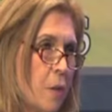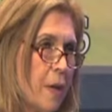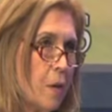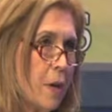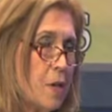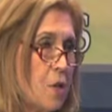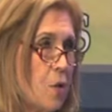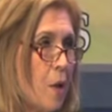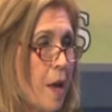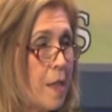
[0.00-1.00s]
reiterate
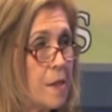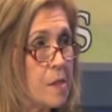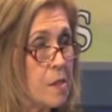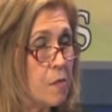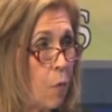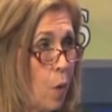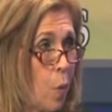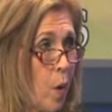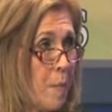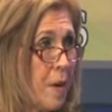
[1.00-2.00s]
too, this is
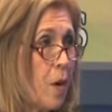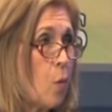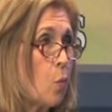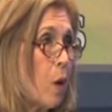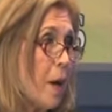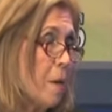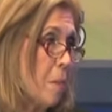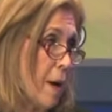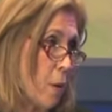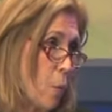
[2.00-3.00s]
for women, run
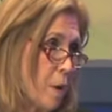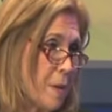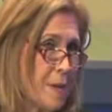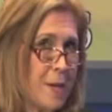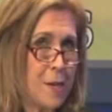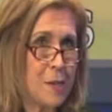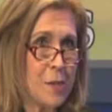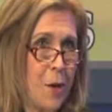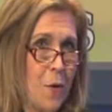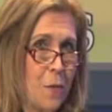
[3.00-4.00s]
by women.
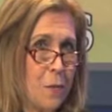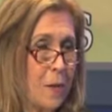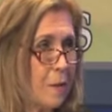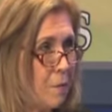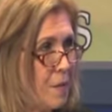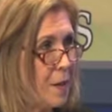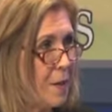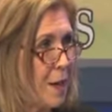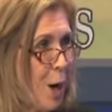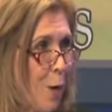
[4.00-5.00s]
So mm -hmm
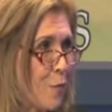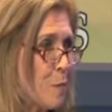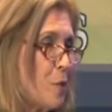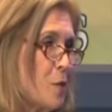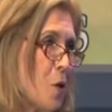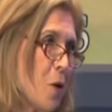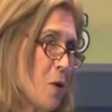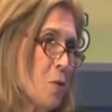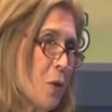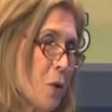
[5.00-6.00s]
feeling comfortable talking
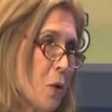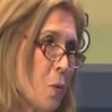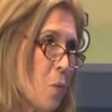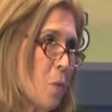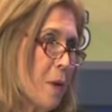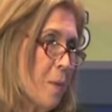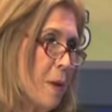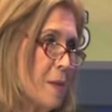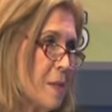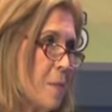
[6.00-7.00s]
to another woman
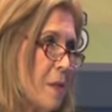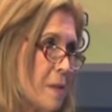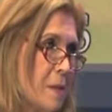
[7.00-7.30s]
about some of these